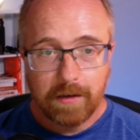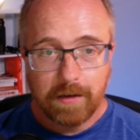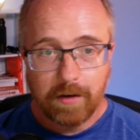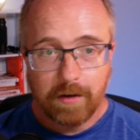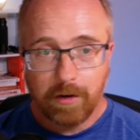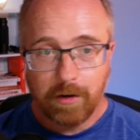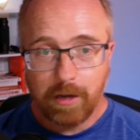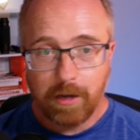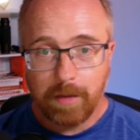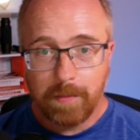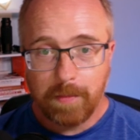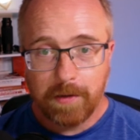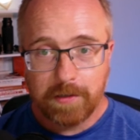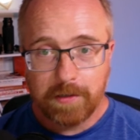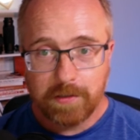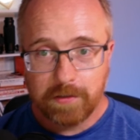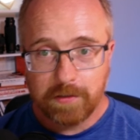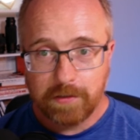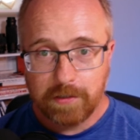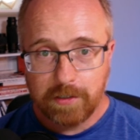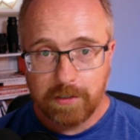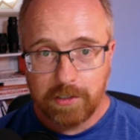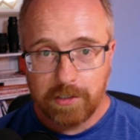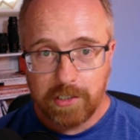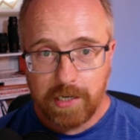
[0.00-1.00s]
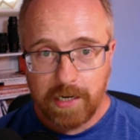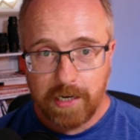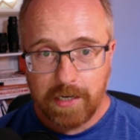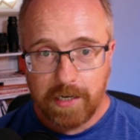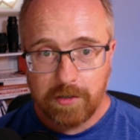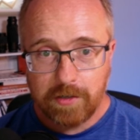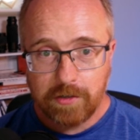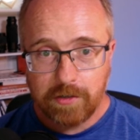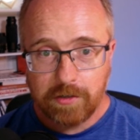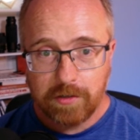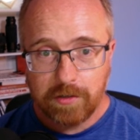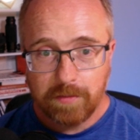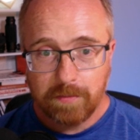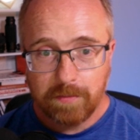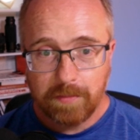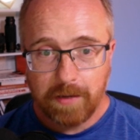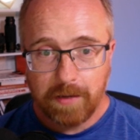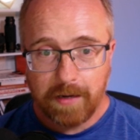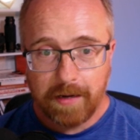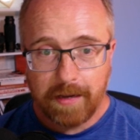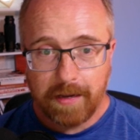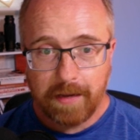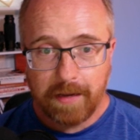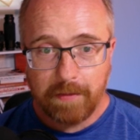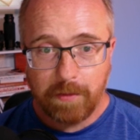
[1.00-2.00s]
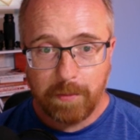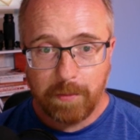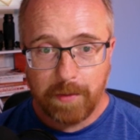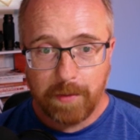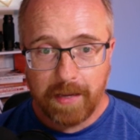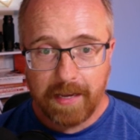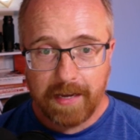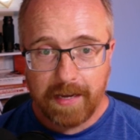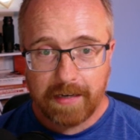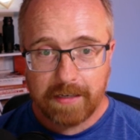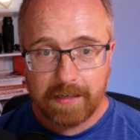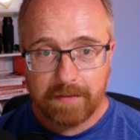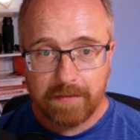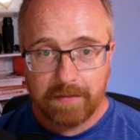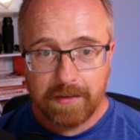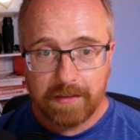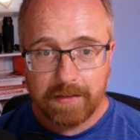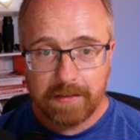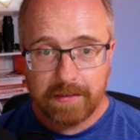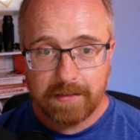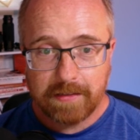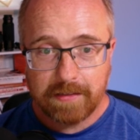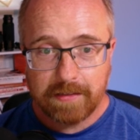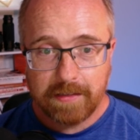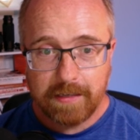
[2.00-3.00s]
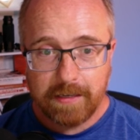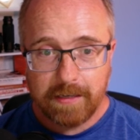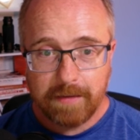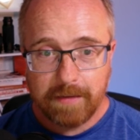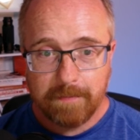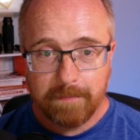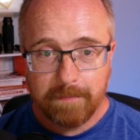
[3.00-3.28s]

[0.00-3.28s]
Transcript: Not much is going to change, but now when we activate this theme